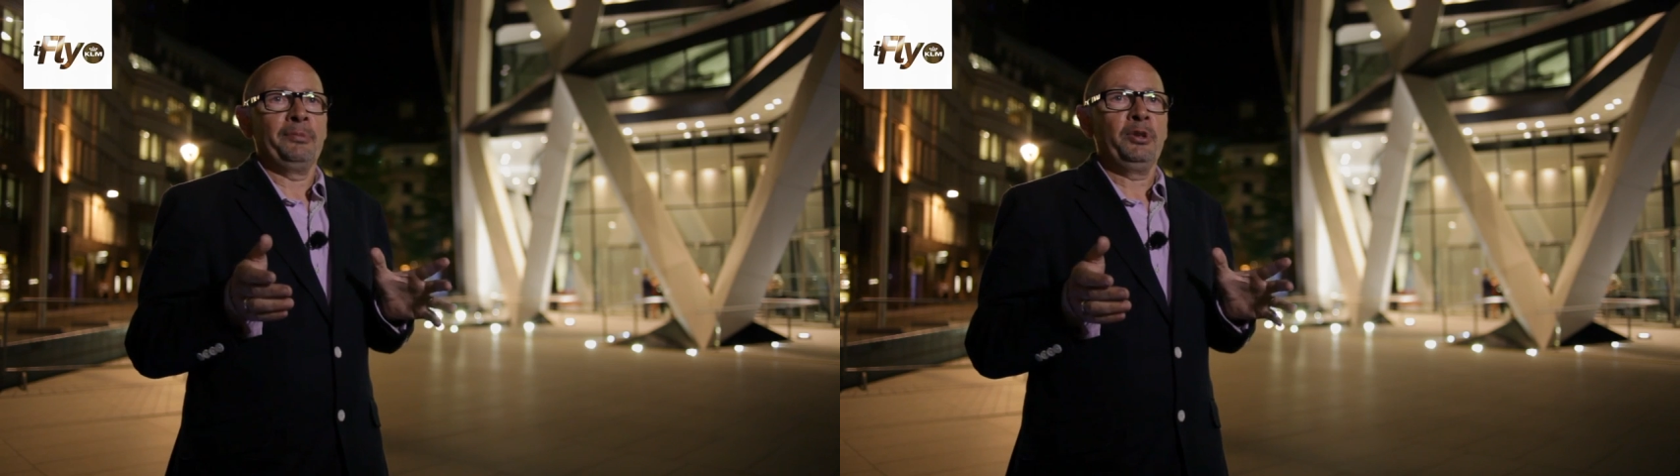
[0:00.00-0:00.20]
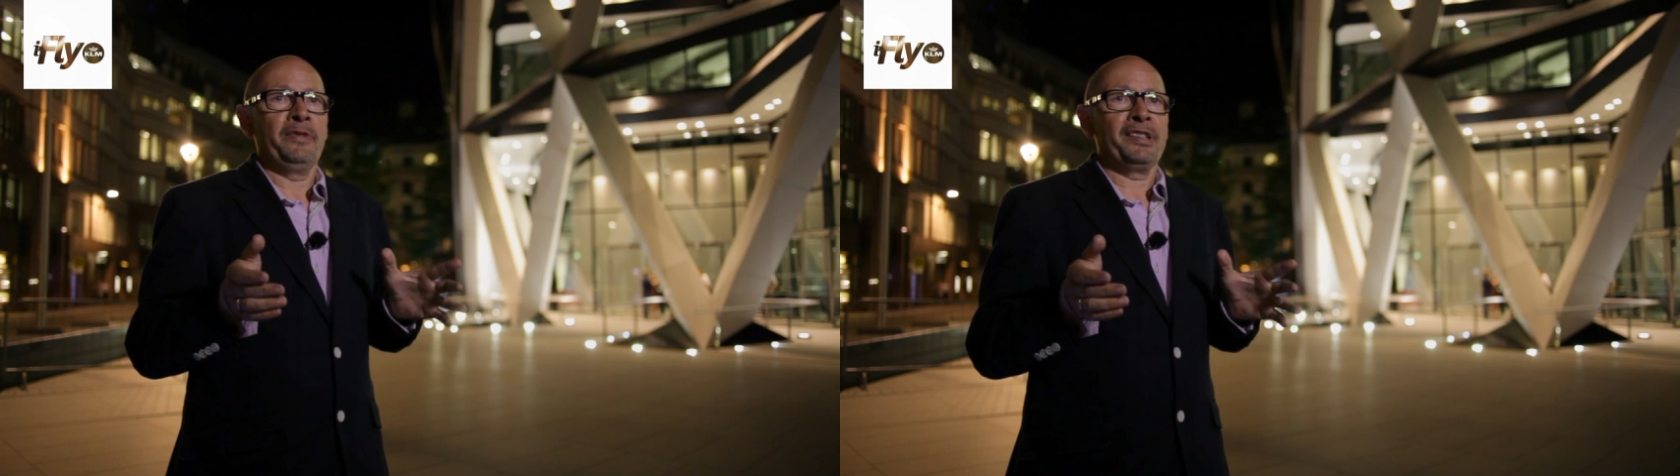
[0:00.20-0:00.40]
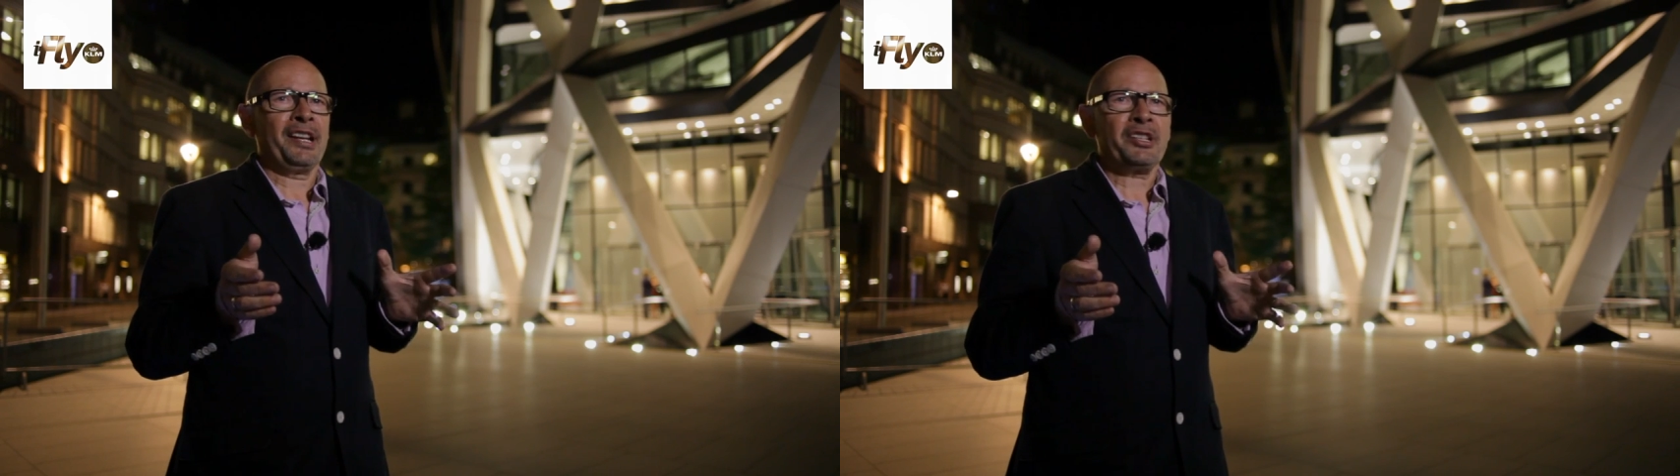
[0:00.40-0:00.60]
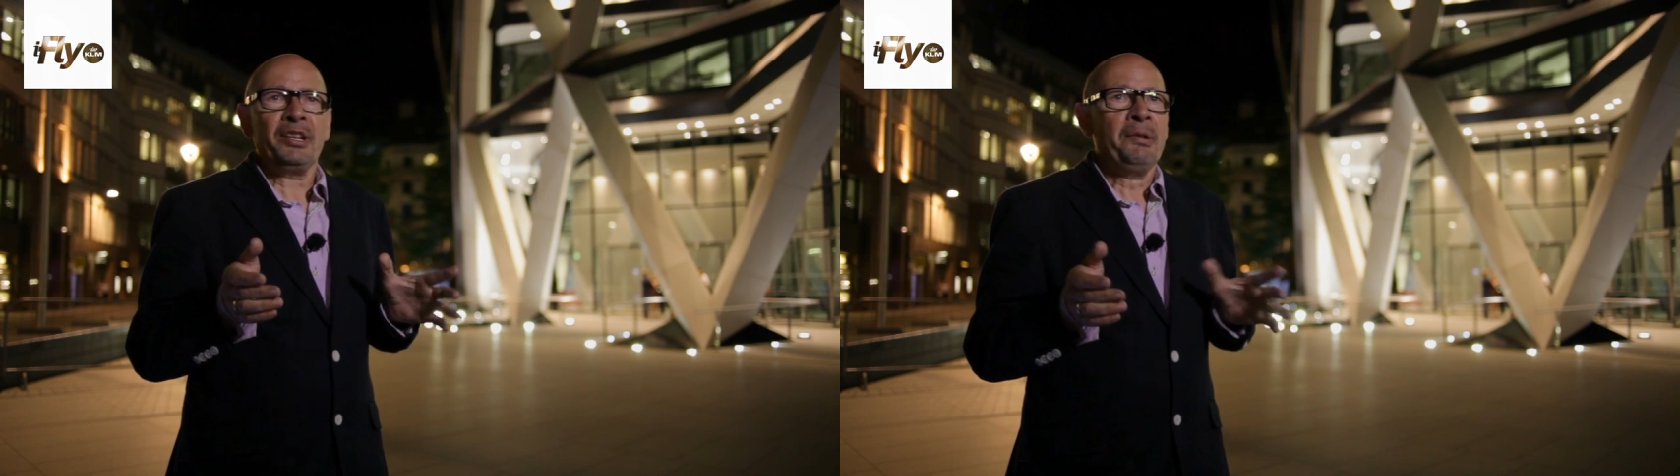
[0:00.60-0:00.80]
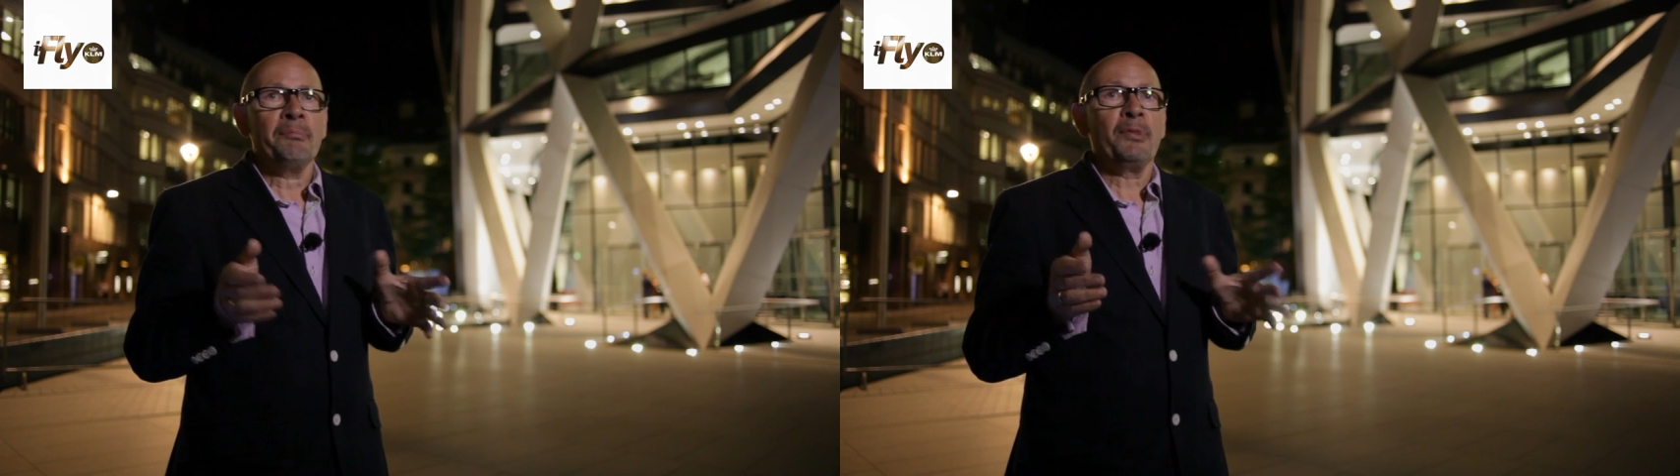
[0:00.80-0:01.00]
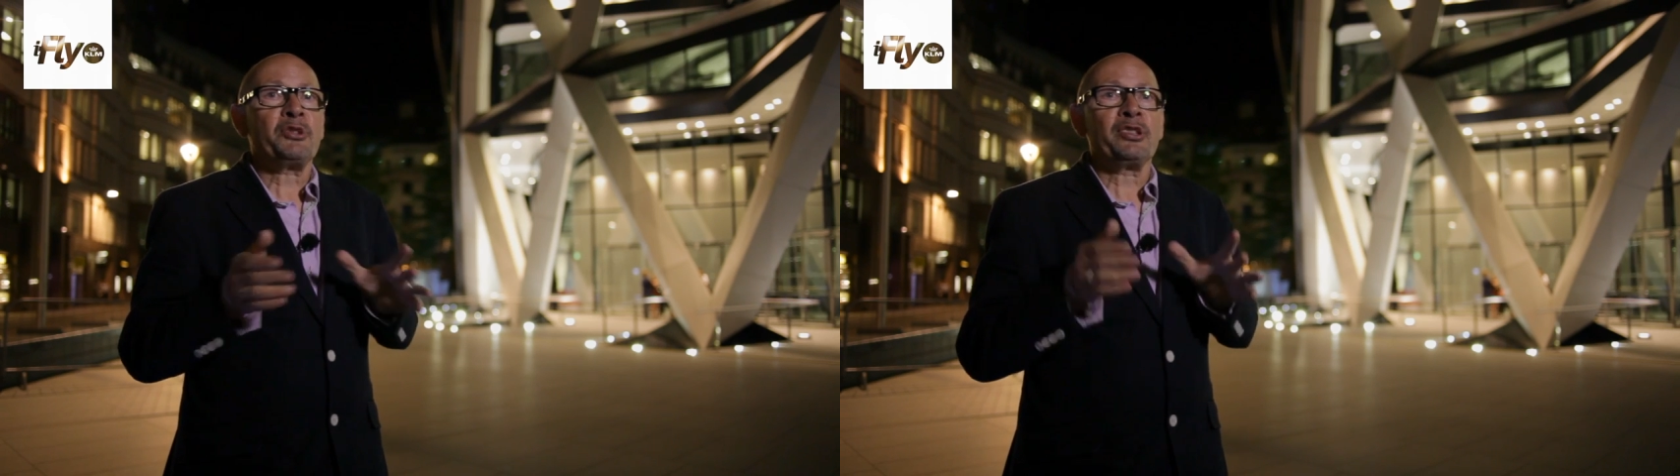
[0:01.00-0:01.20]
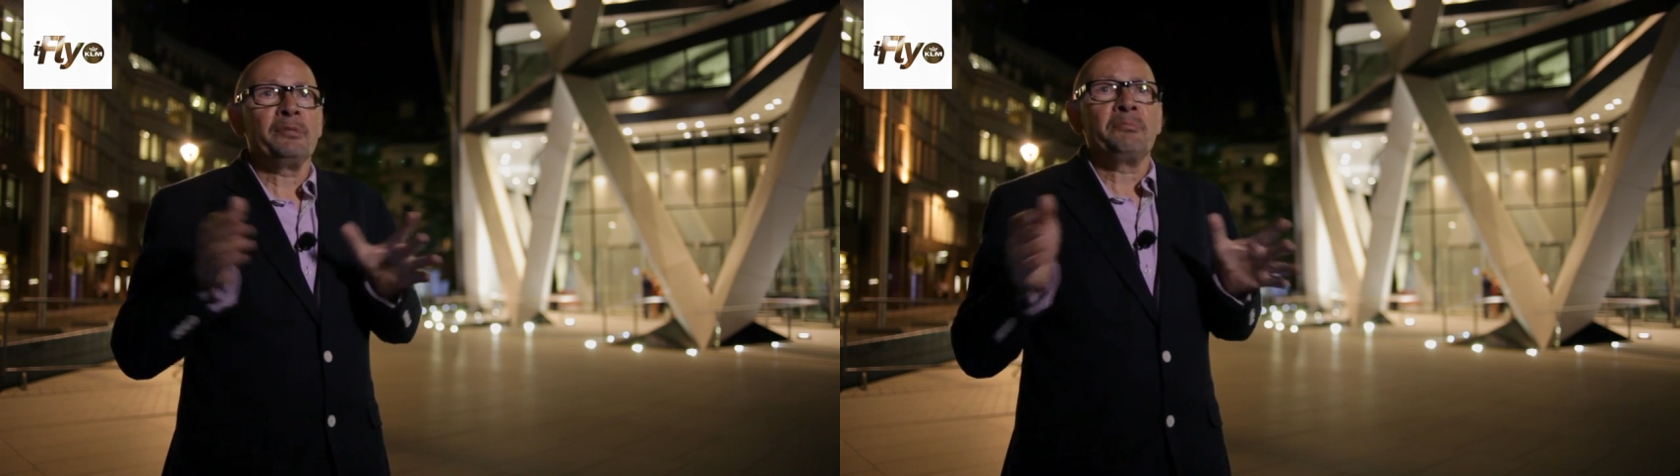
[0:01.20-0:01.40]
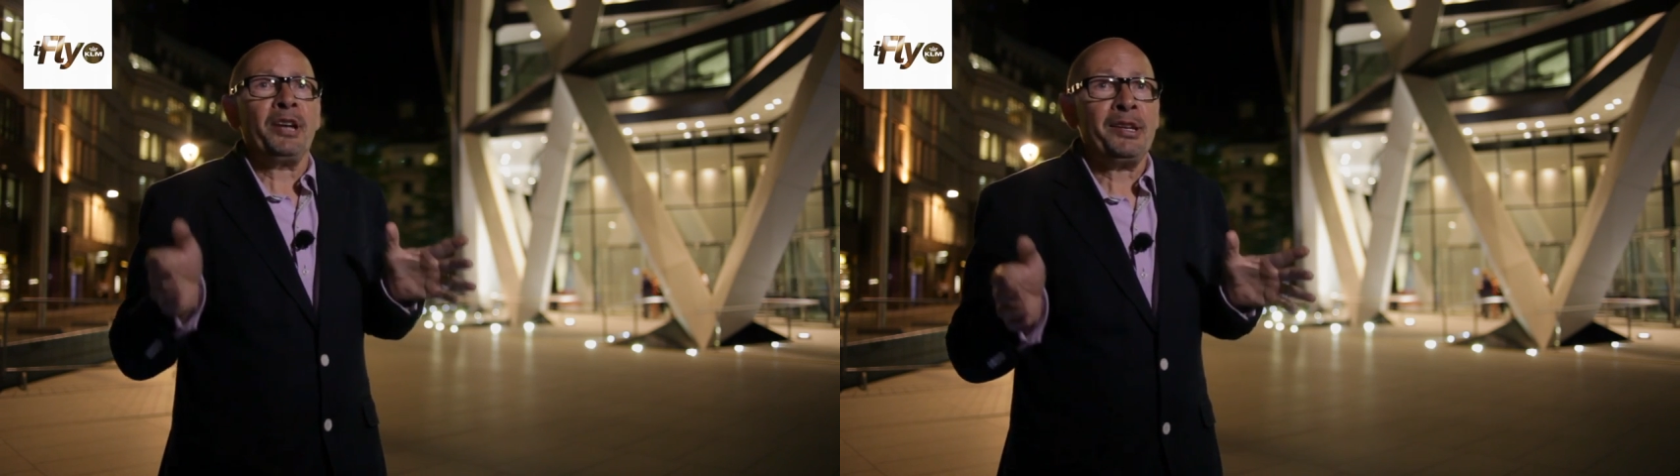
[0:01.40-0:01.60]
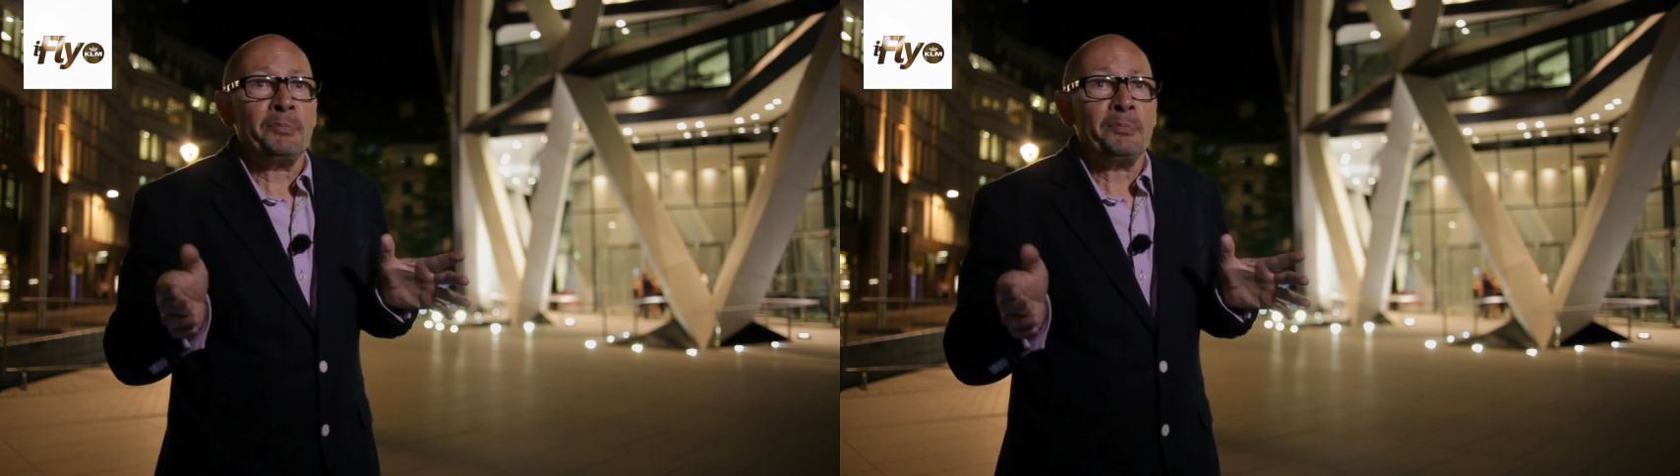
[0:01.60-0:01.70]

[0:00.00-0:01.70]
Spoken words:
movies. Actually, most of them James